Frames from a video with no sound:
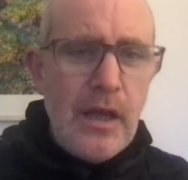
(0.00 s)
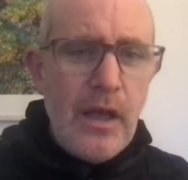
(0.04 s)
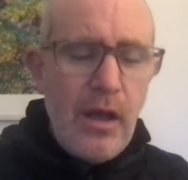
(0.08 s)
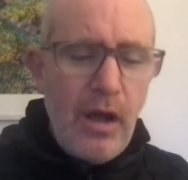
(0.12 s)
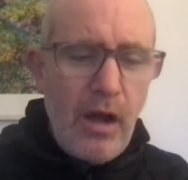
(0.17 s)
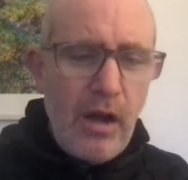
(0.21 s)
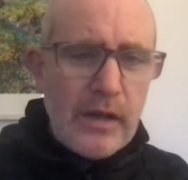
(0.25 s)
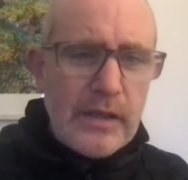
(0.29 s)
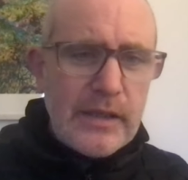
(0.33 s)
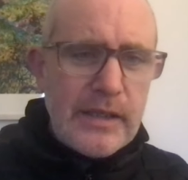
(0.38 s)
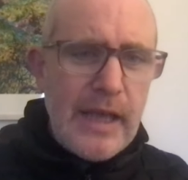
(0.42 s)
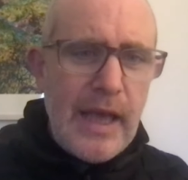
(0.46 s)

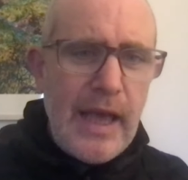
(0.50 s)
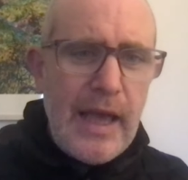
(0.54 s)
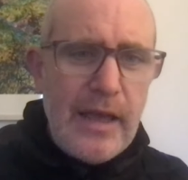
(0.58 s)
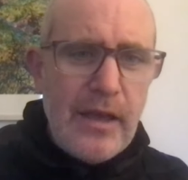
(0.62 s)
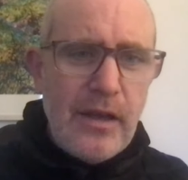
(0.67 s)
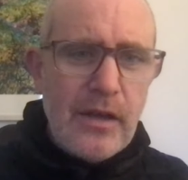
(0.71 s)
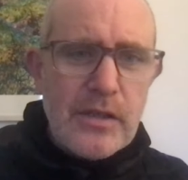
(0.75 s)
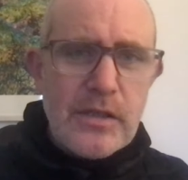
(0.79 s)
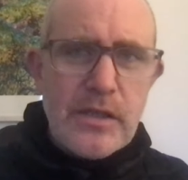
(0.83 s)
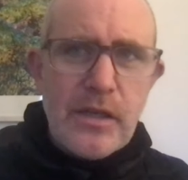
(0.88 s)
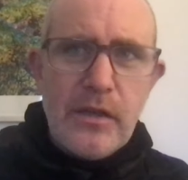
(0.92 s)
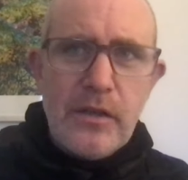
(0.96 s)
on
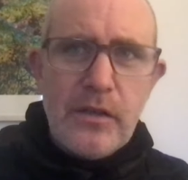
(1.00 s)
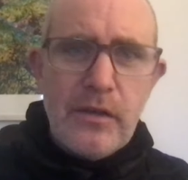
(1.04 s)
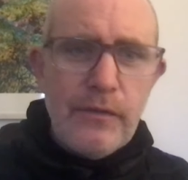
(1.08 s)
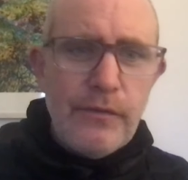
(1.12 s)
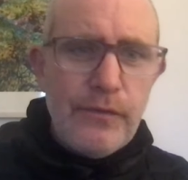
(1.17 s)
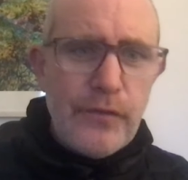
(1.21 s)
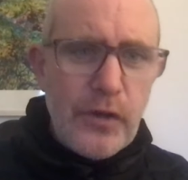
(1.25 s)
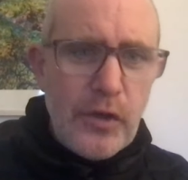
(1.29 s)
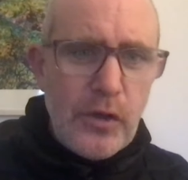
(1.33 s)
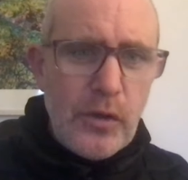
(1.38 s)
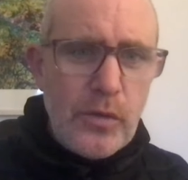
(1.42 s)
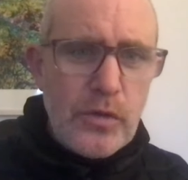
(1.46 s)
chaos and
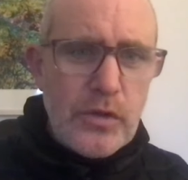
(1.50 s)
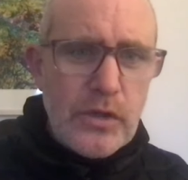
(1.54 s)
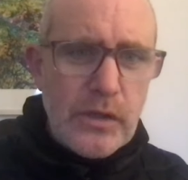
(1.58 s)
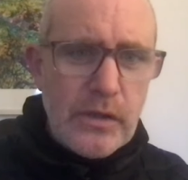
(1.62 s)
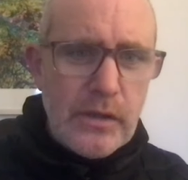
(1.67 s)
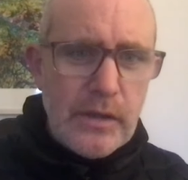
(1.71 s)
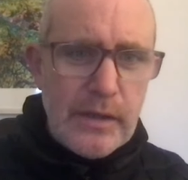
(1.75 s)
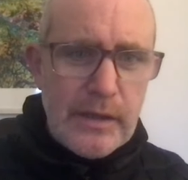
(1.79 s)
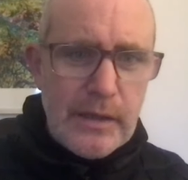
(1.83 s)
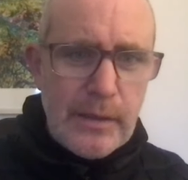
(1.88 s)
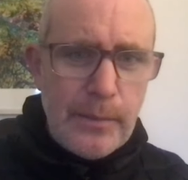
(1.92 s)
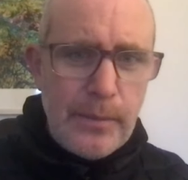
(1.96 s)
confusion
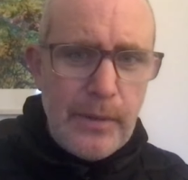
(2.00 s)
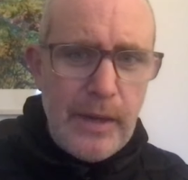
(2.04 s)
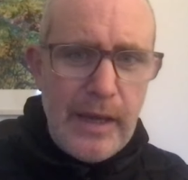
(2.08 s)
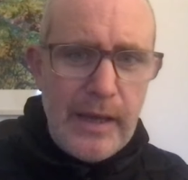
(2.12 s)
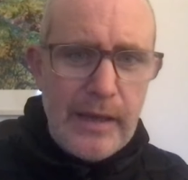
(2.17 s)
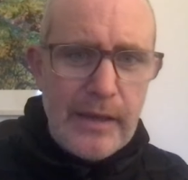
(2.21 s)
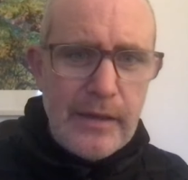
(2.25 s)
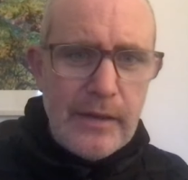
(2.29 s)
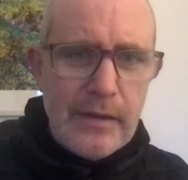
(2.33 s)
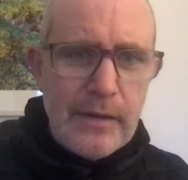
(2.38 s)
in the play.